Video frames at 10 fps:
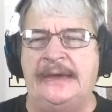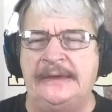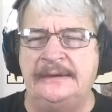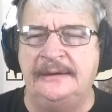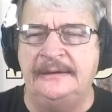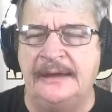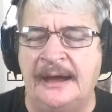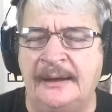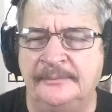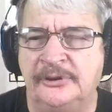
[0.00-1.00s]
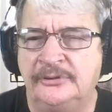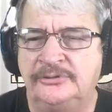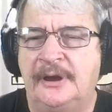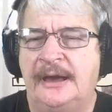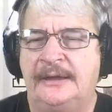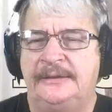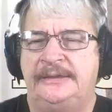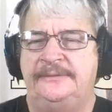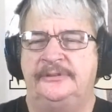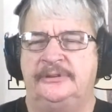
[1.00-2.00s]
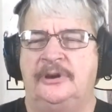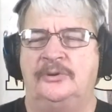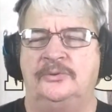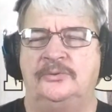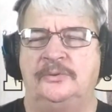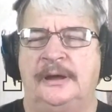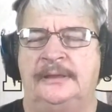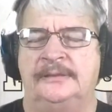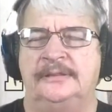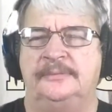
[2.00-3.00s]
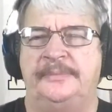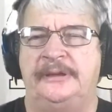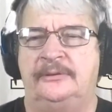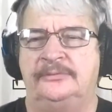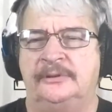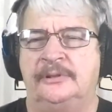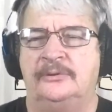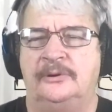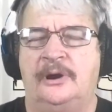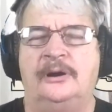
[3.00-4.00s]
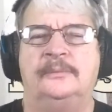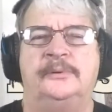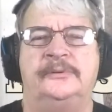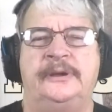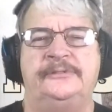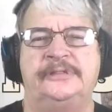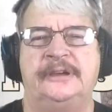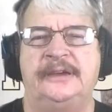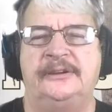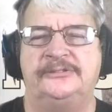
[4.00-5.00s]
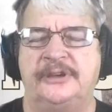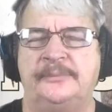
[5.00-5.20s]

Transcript: and I'm going to try to even go a little bit on the low carb on everything else.